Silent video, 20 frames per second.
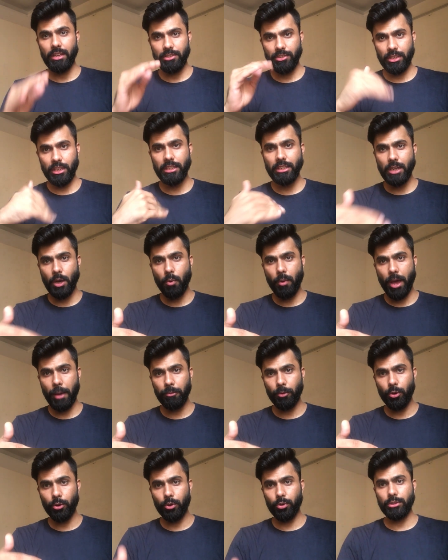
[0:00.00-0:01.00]
Just now I
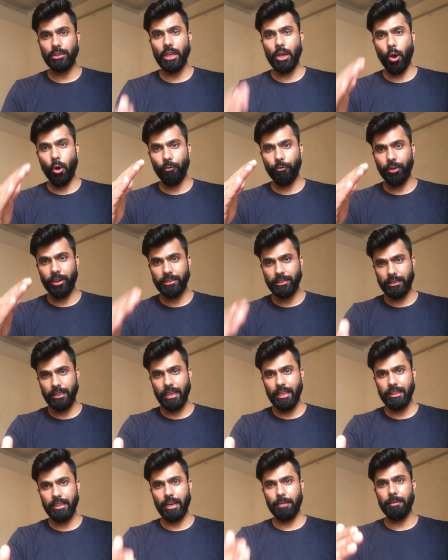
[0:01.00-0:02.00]
am going to say Auf
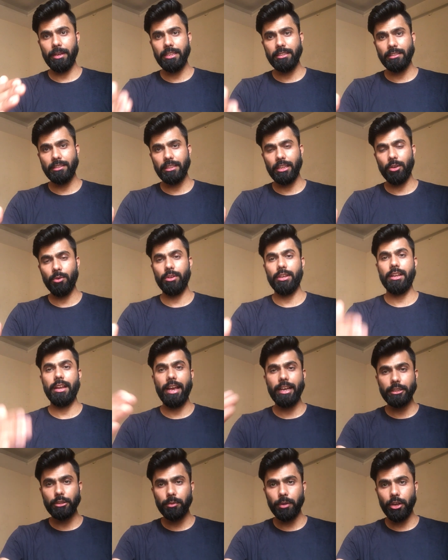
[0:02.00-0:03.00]
Wiedersehen. That means see you in the
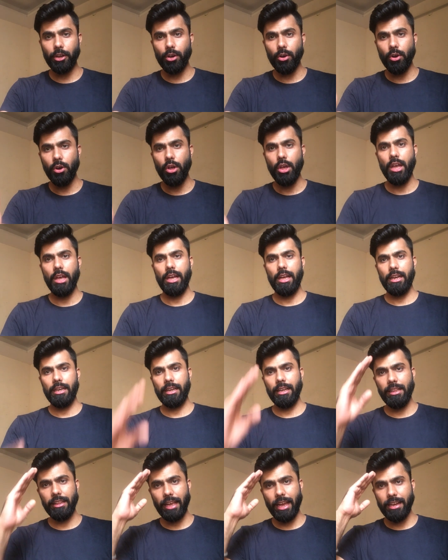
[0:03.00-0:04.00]
next video.
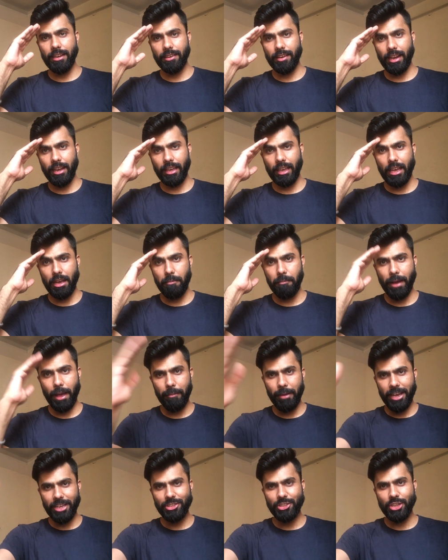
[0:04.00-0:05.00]
Till then, take care. Bye
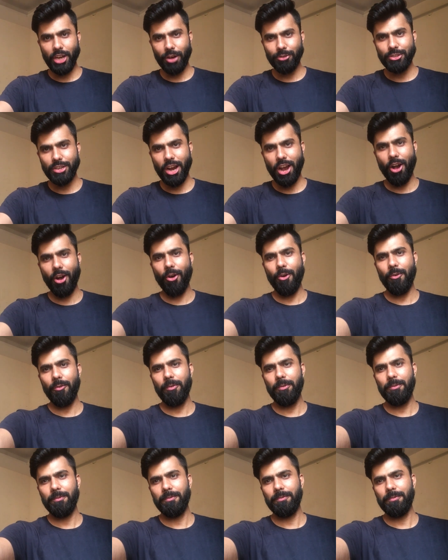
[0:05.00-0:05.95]
bye. Ciao, ciao.